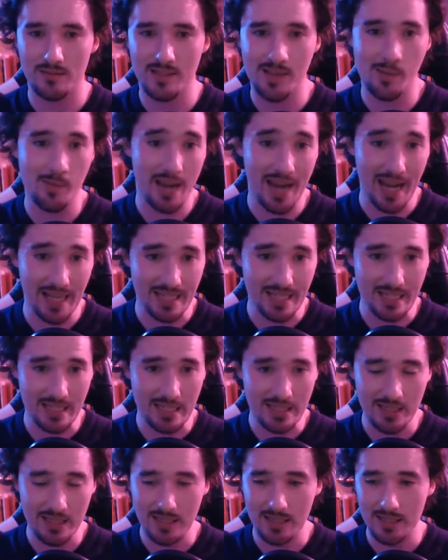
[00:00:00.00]

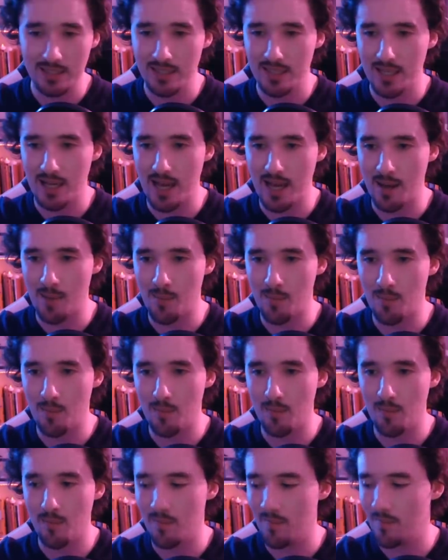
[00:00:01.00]
letters,
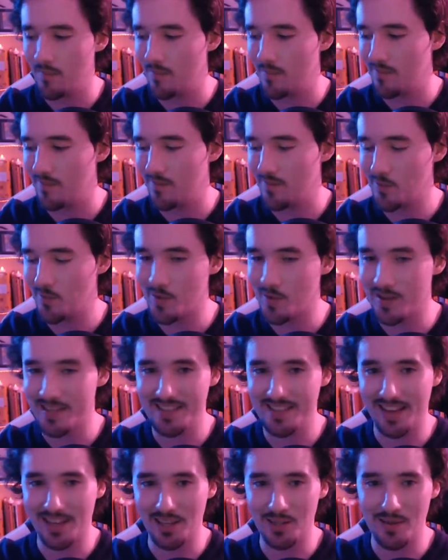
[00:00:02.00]
or at least
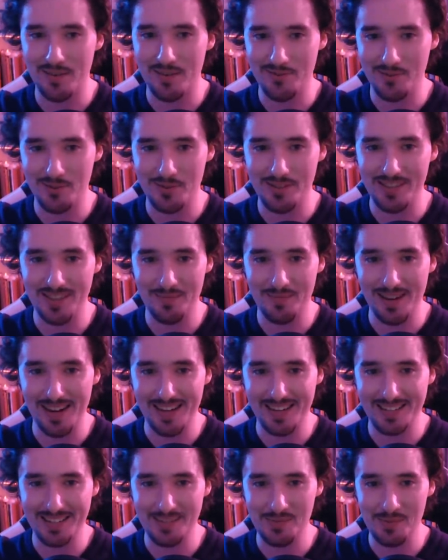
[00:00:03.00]
thank you to everyone who sent me
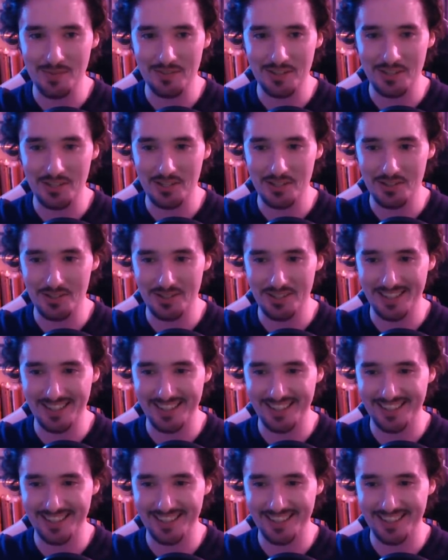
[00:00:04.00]
letters that we've touched on tonight.